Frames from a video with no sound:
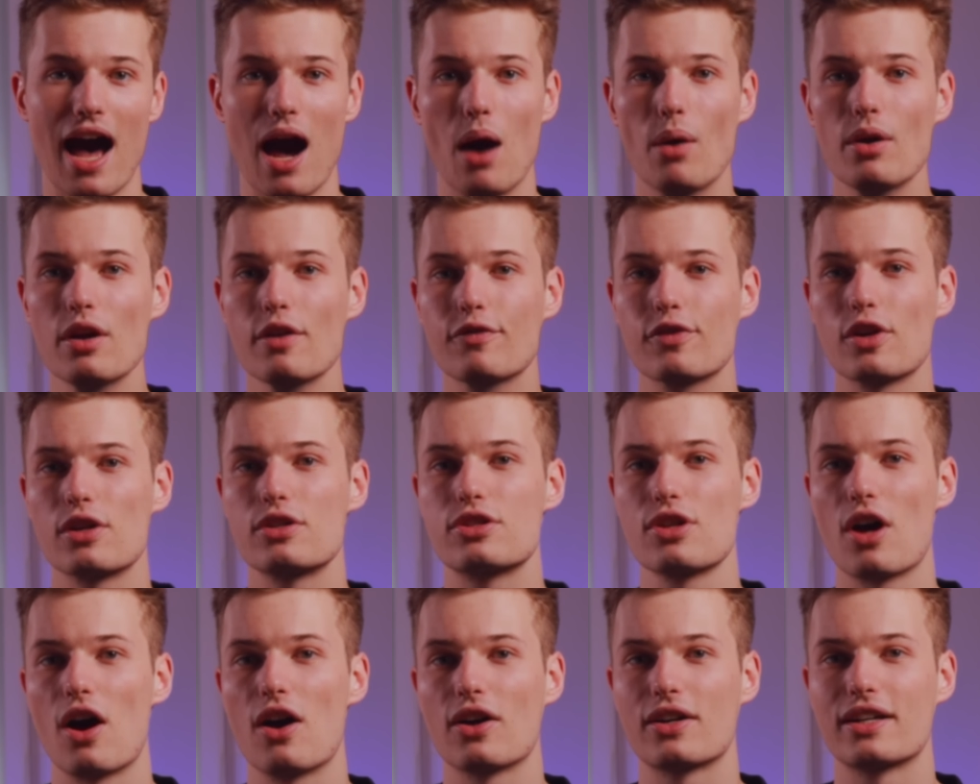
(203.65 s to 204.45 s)
out of your
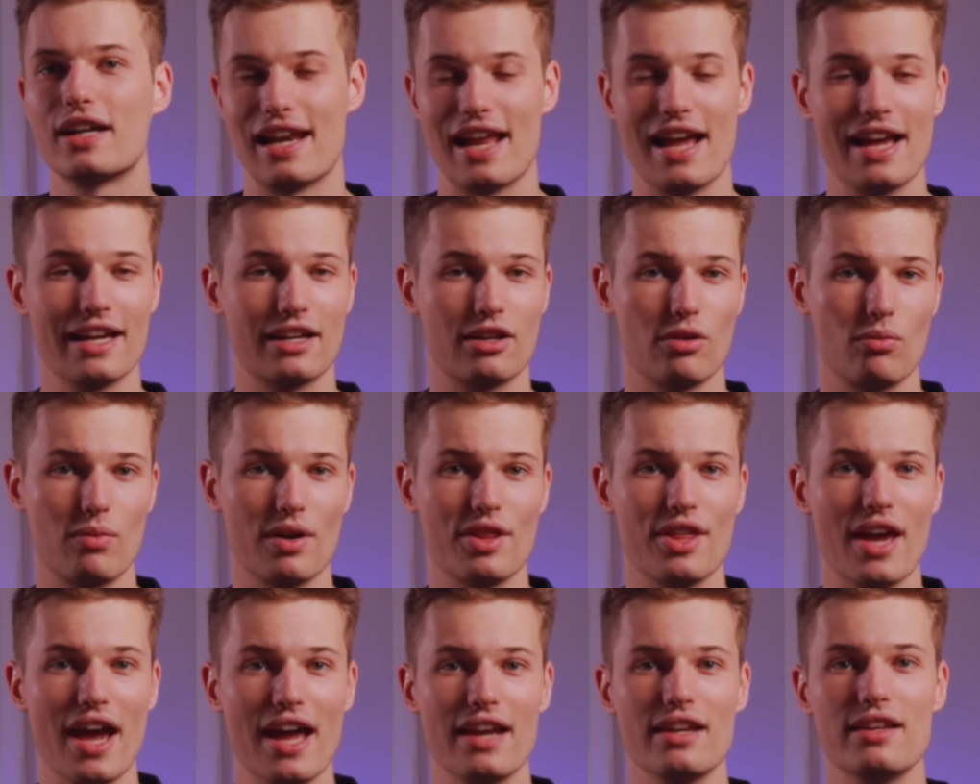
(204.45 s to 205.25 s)
dock like
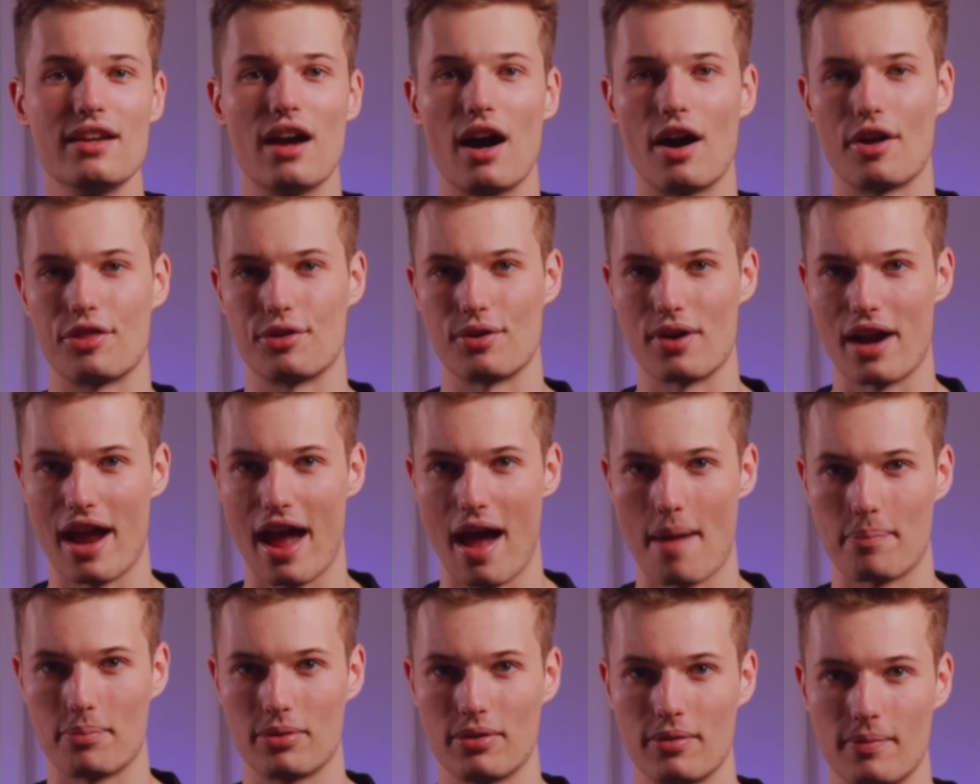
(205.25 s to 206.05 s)
with any other
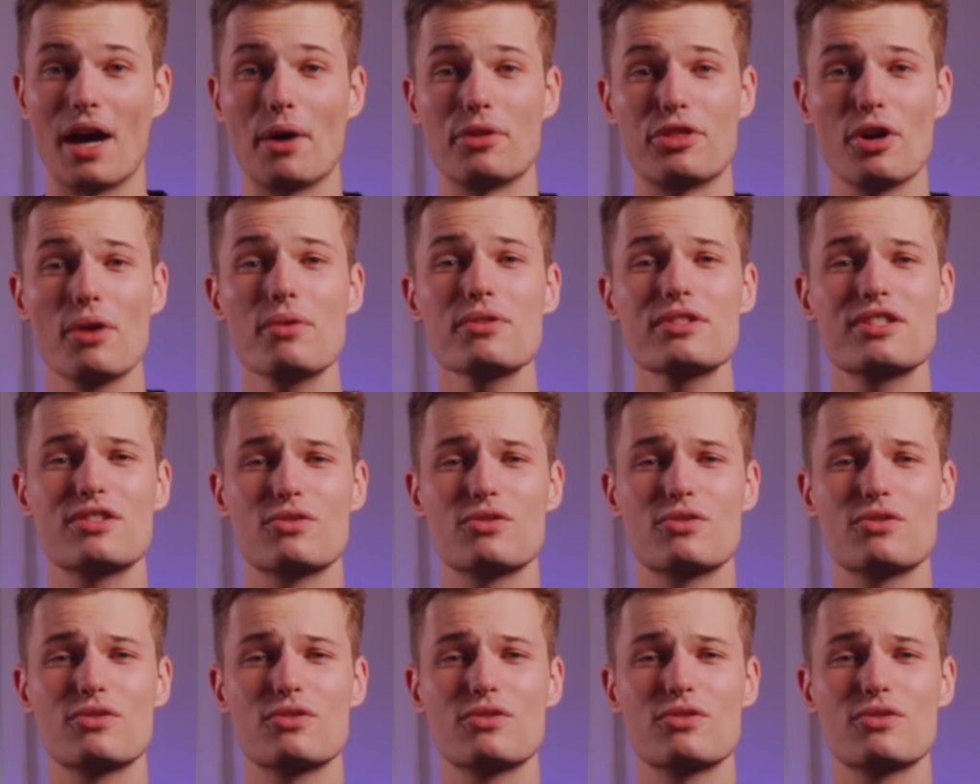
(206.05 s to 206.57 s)
app. Now, those